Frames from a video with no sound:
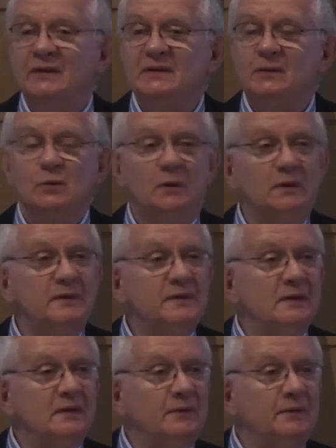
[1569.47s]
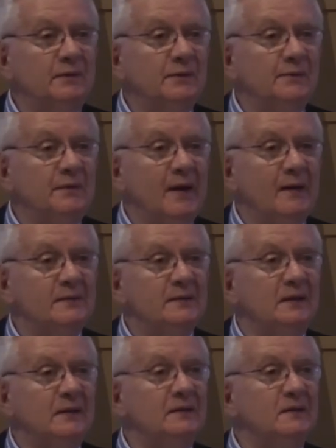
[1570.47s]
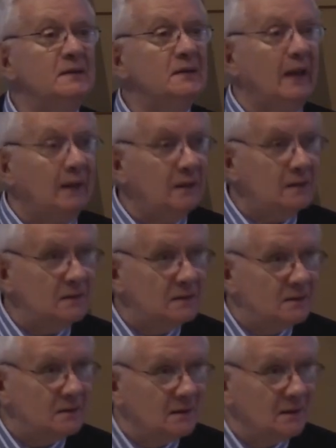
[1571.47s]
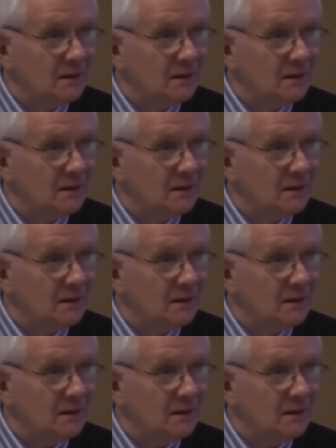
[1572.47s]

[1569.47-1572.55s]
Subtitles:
schools until 2006,